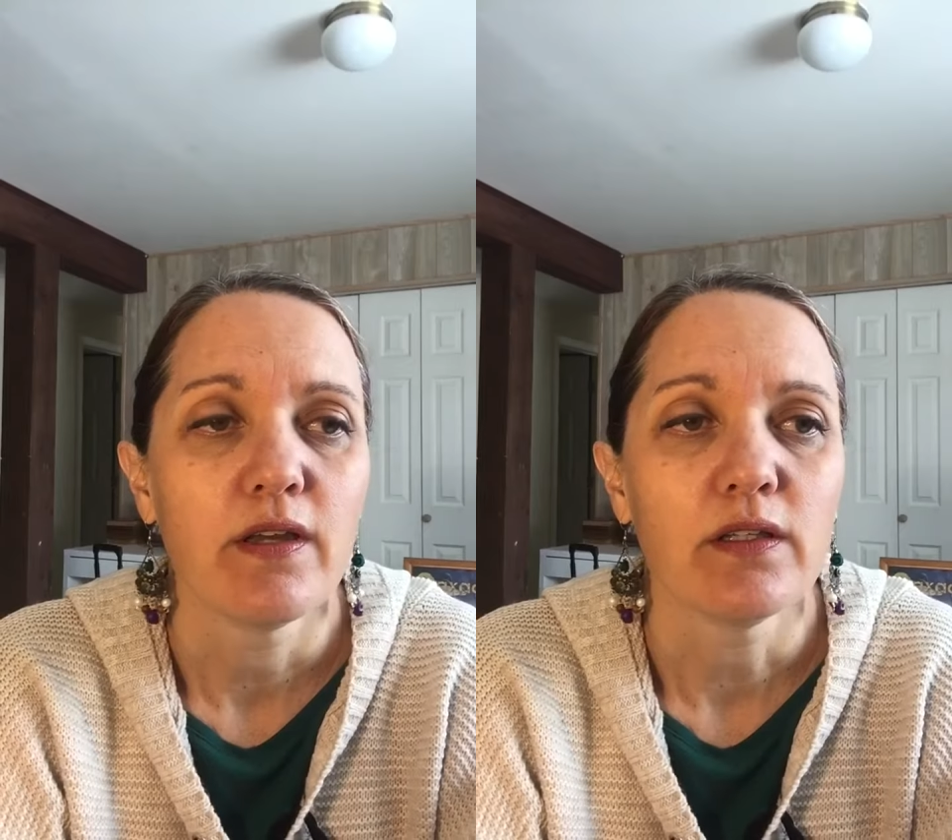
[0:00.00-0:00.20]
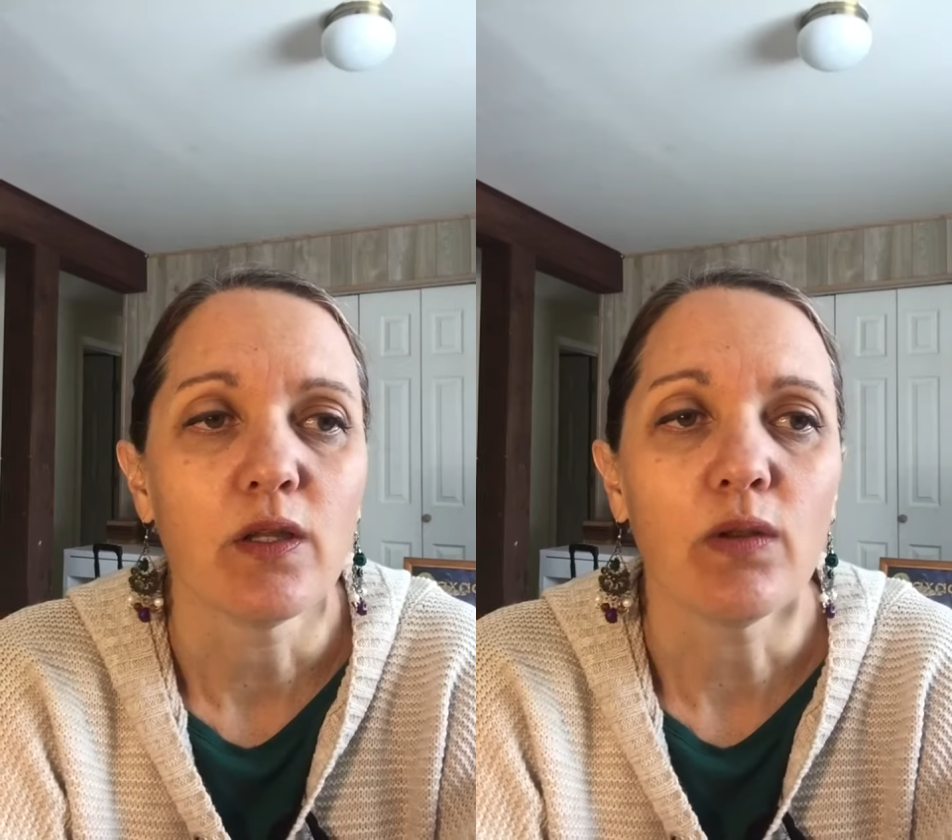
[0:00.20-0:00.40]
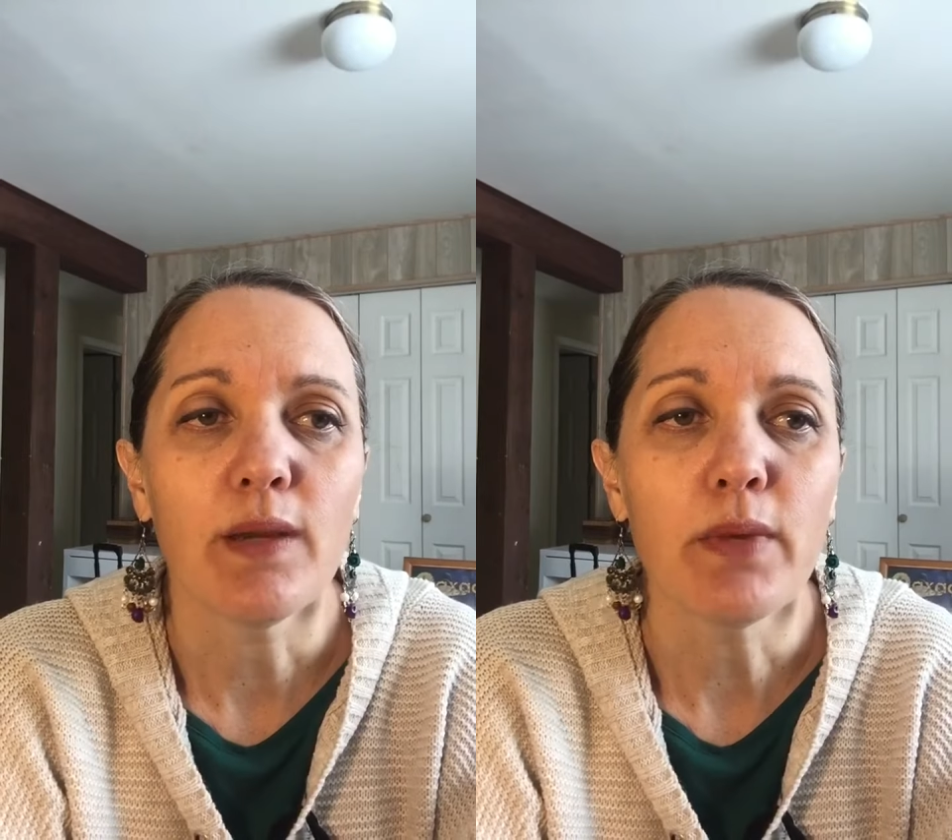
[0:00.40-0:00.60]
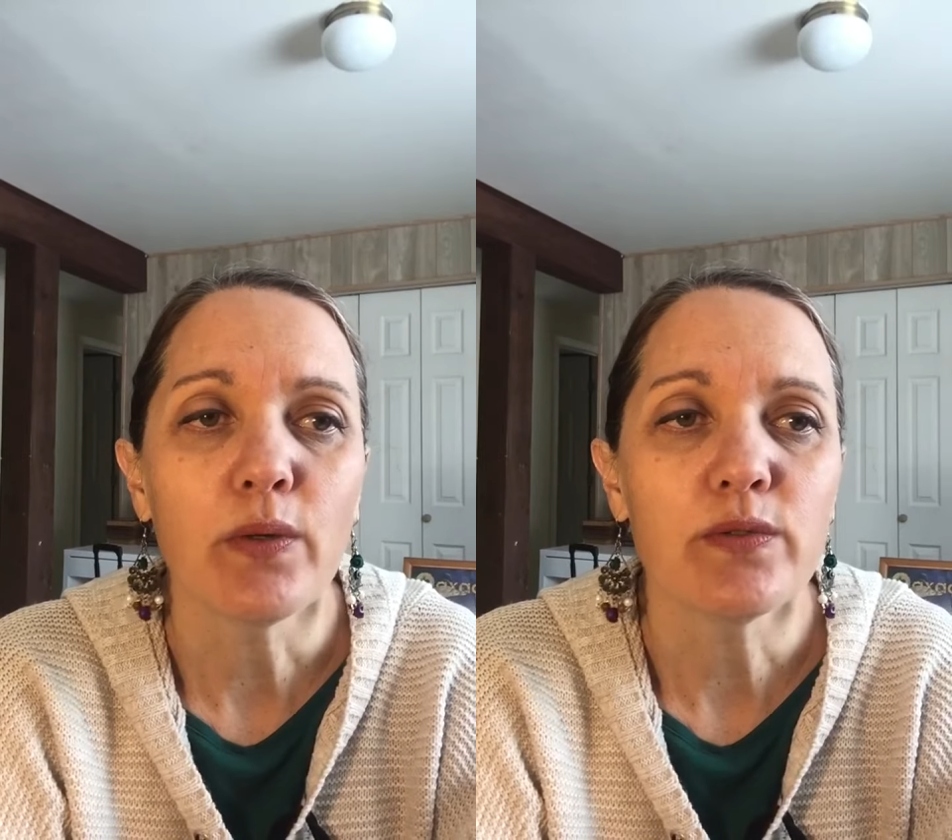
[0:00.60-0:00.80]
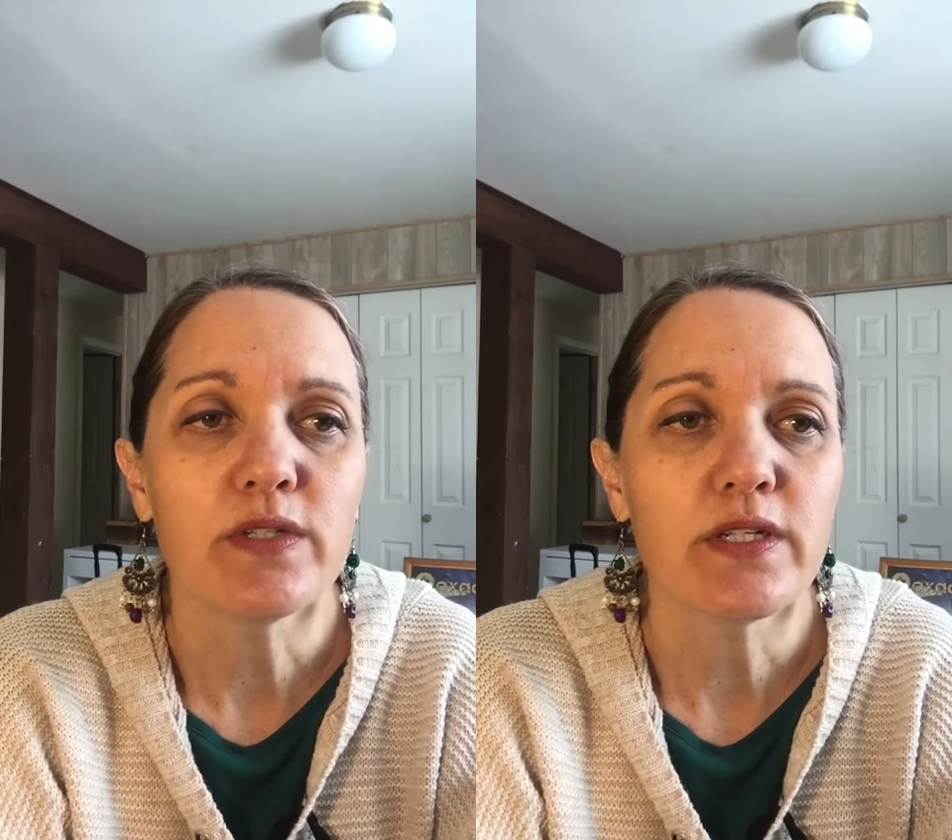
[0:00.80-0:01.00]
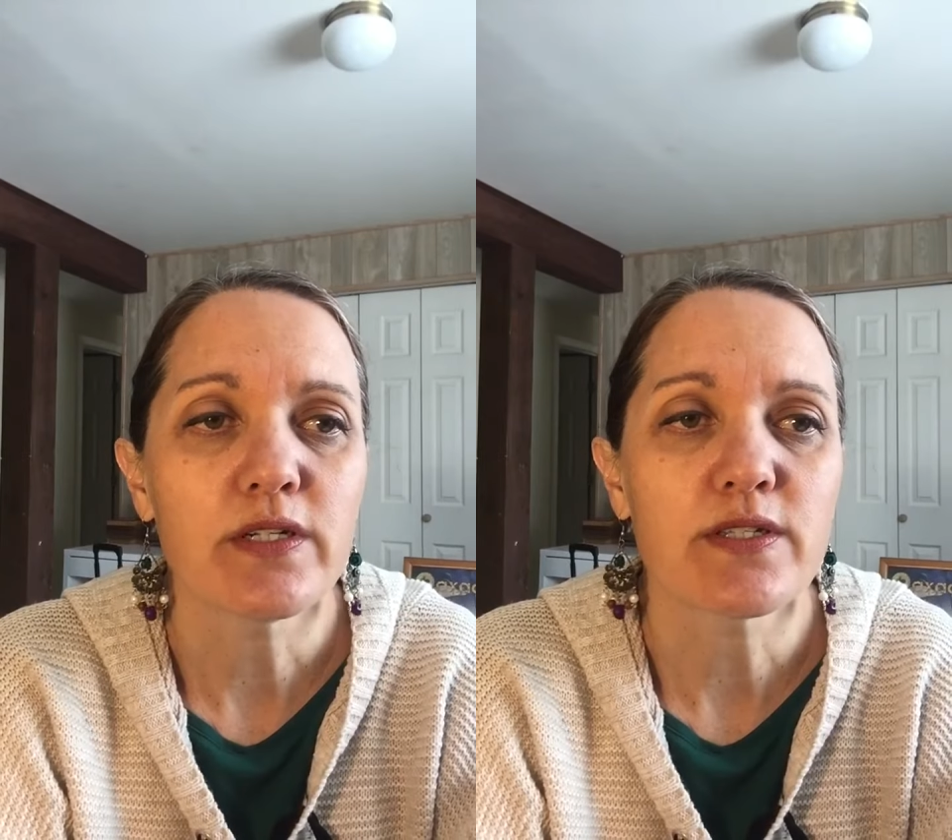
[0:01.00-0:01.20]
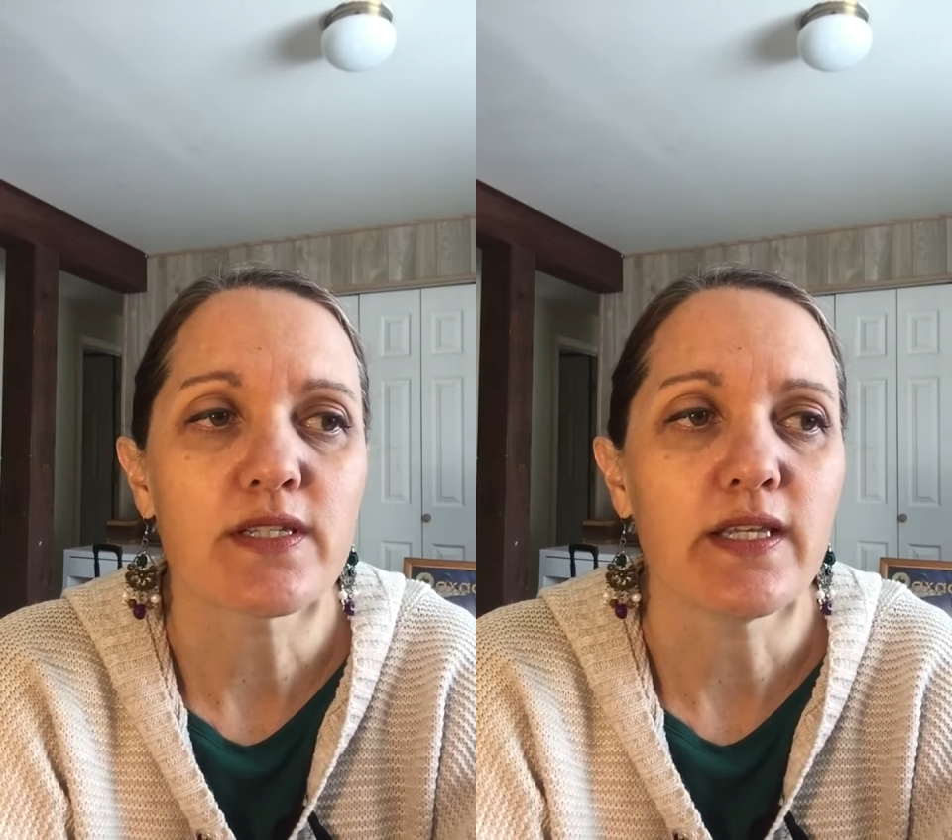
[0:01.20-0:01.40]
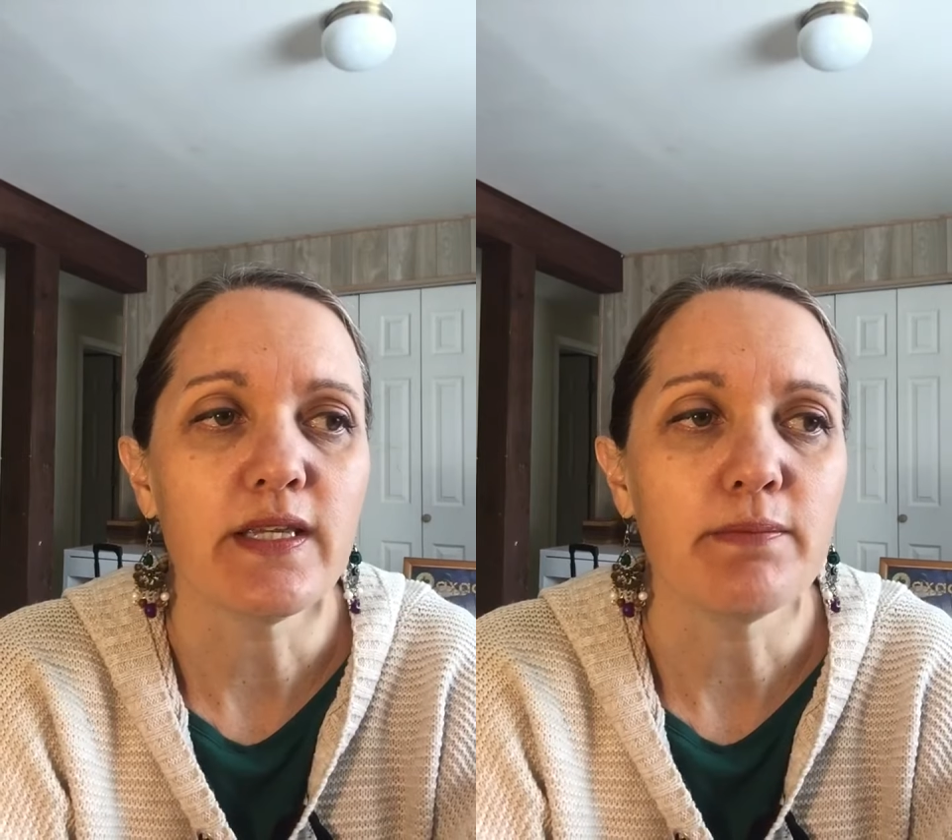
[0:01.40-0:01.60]
Lola moaned in her
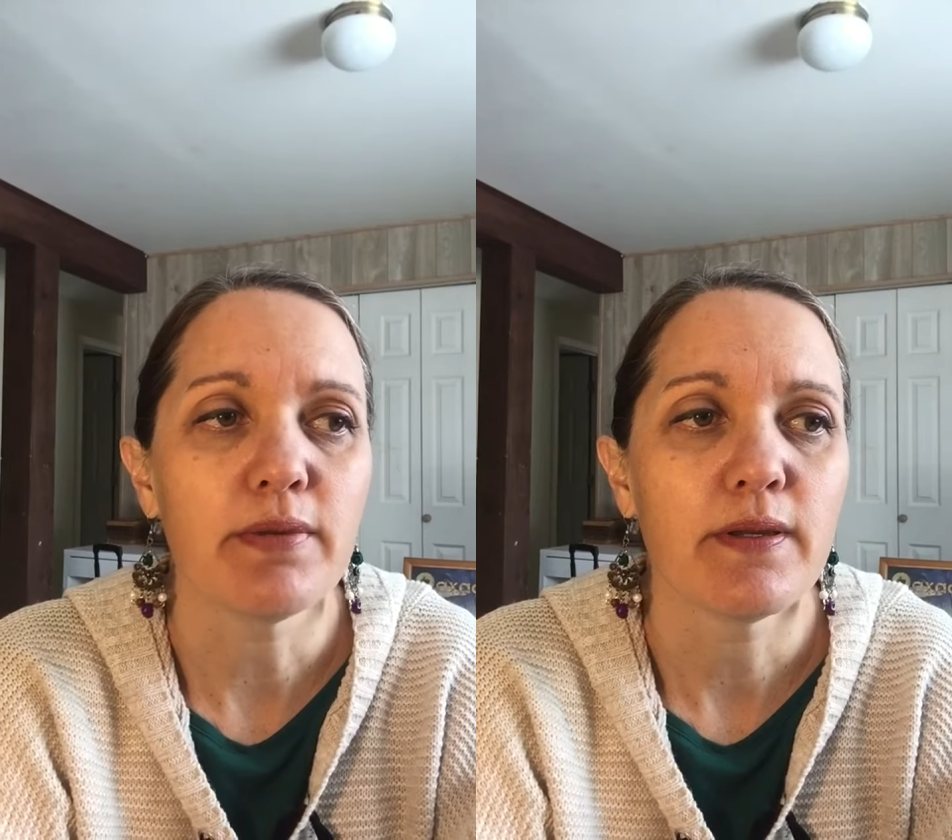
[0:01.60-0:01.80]
sleep.